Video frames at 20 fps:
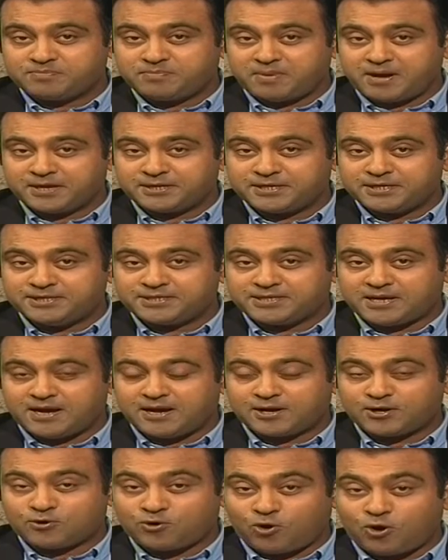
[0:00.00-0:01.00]
parties are
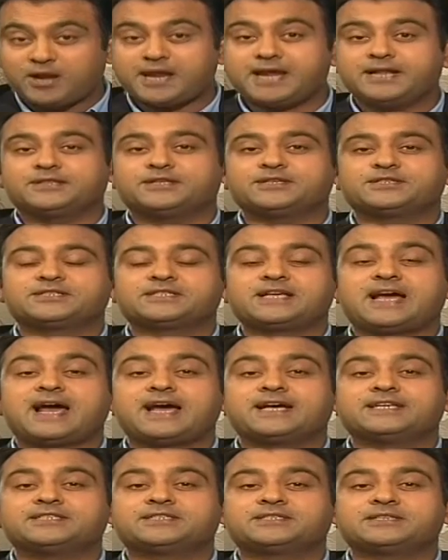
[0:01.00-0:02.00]
calling this
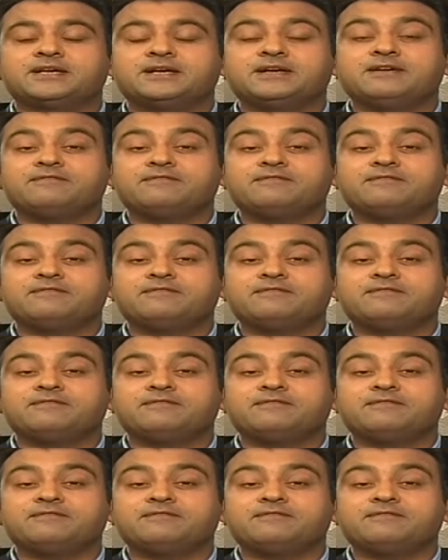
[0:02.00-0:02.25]
as